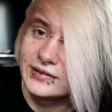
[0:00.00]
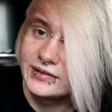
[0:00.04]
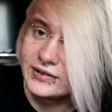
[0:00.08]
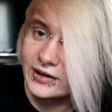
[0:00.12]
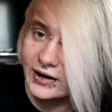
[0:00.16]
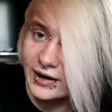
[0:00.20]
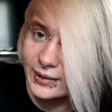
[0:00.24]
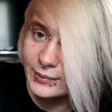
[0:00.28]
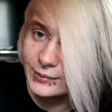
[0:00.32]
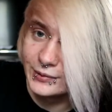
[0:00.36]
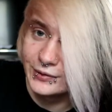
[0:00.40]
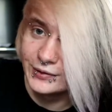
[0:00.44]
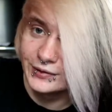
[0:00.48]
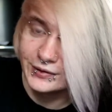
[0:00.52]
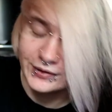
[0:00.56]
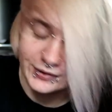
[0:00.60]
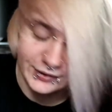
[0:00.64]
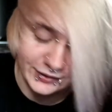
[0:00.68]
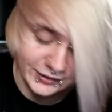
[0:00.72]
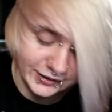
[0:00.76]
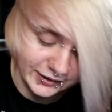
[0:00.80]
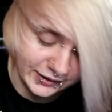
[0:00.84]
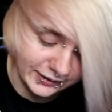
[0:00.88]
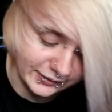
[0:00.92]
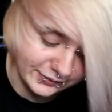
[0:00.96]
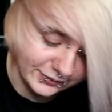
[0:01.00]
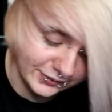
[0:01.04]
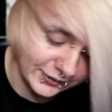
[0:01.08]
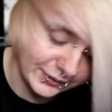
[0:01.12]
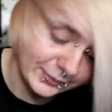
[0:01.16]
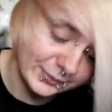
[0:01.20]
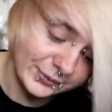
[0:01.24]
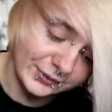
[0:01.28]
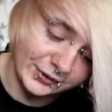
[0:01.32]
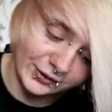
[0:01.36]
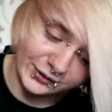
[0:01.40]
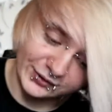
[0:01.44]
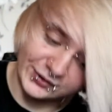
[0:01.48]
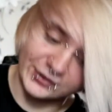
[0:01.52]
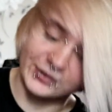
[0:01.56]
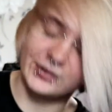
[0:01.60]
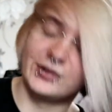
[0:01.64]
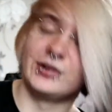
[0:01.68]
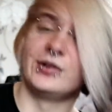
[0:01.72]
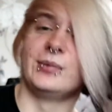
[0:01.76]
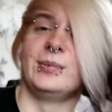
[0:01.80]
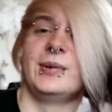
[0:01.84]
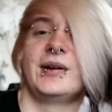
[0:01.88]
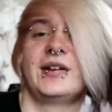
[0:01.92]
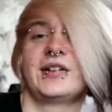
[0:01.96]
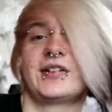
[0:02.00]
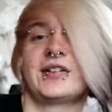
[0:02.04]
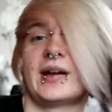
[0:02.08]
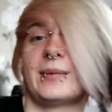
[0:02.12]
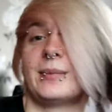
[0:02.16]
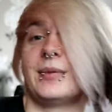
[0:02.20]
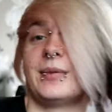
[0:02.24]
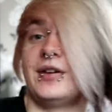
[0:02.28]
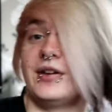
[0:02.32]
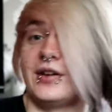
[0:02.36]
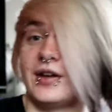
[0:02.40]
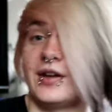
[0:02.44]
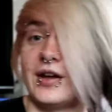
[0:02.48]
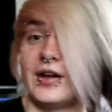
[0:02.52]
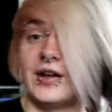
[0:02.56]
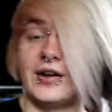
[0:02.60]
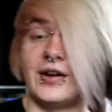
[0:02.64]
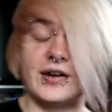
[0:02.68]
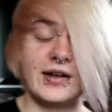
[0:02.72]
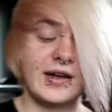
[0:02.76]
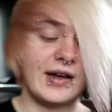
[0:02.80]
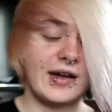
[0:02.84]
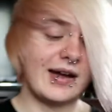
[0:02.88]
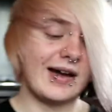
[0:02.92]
Time Lord hoodie from Doctor Who because I'm a nerd.